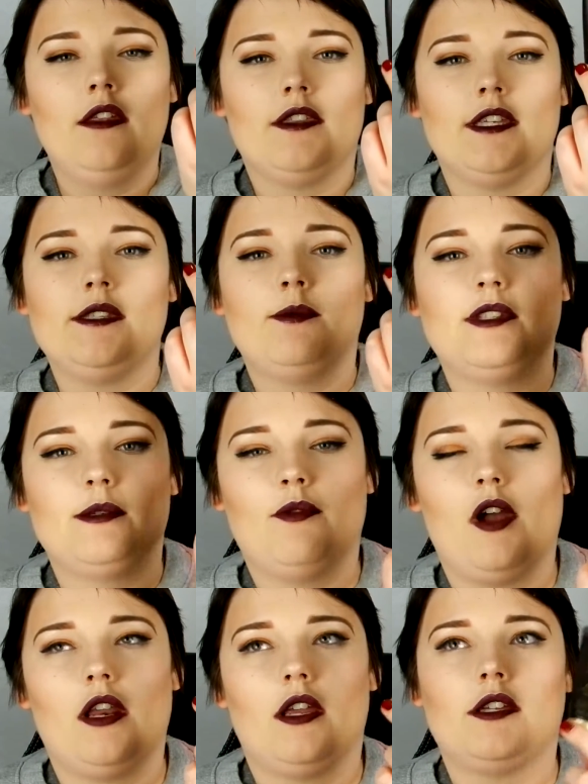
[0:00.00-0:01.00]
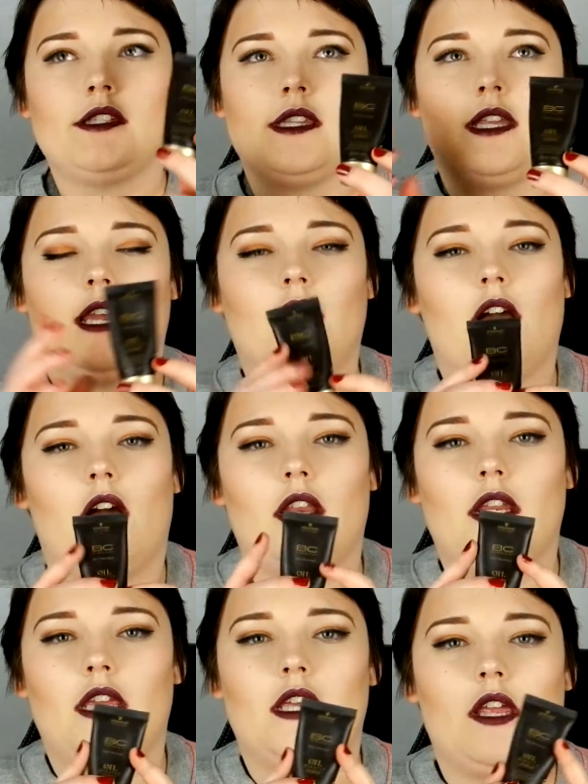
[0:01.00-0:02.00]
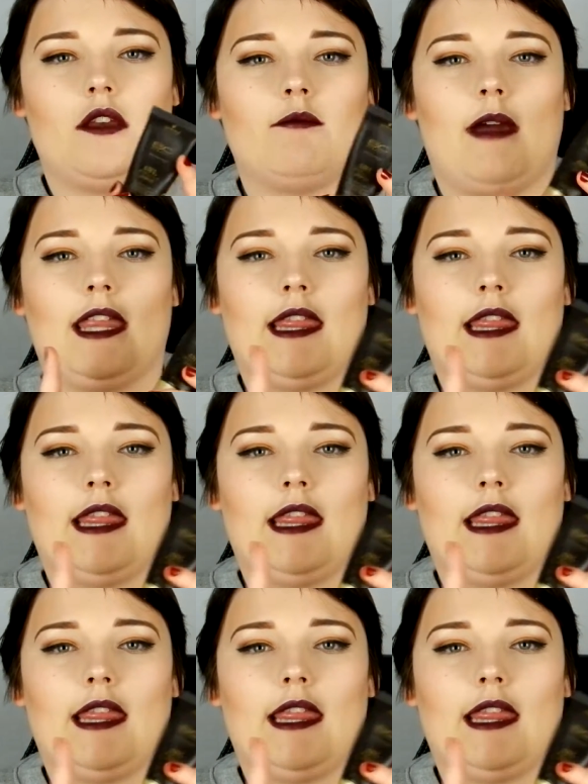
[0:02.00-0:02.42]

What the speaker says: This was a product that I got in my